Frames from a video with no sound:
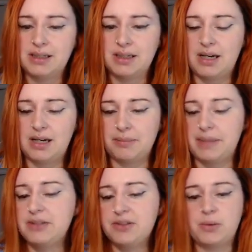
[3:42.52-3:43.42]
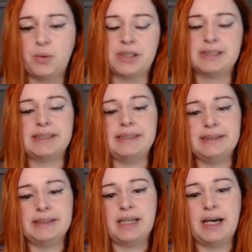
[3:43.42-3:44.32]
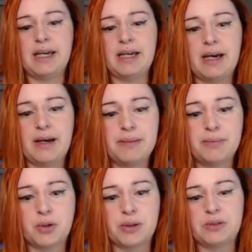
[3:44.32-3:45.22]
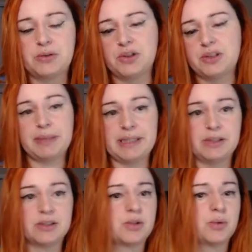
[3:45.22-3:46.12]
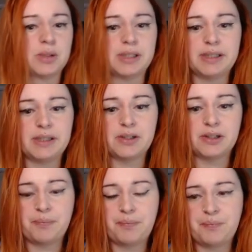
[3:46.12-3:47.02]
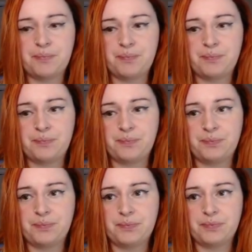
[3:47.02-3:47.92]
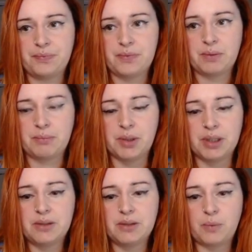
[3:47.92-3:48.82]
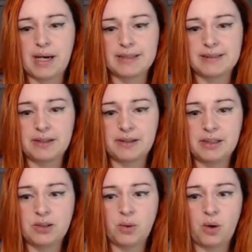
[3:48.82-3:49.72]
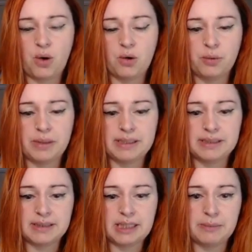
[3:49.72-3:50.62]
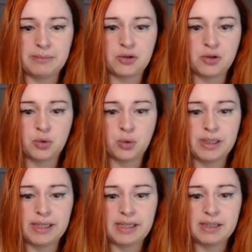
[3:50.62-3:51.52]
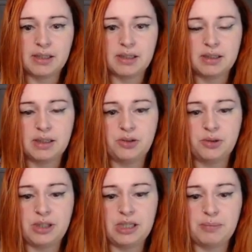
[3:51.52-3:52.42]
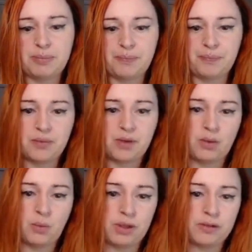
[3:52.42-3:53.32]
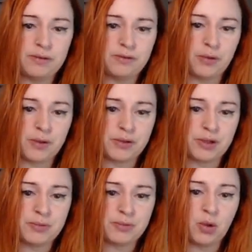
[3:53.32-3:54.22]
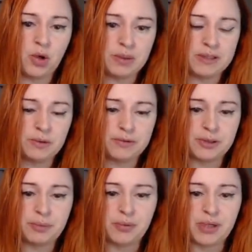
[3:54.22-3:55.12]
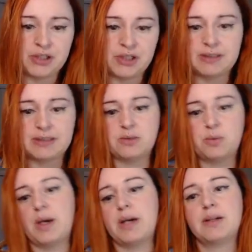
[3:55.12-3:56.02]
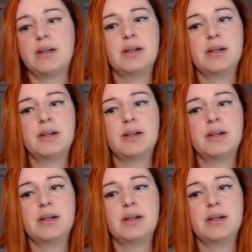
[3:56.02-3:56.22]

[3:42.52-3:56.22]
My turn 1 is easy. I'm going to just play the Schooling here. Mulligan-wise, I think you always keep Schooling. You keep one of the 4-drops. You always look for the Prescience as well.